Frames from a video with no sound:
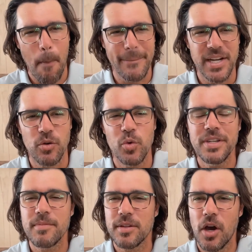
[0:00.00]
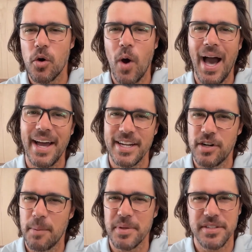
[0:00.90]
but it wouldn't go
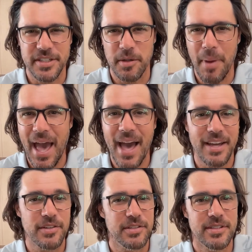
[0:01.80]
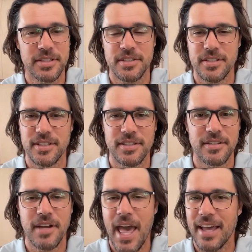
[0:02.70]
higher up into your back or into your
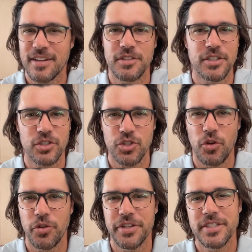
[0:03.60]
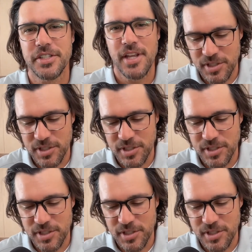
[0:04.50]
neck or your shoulders.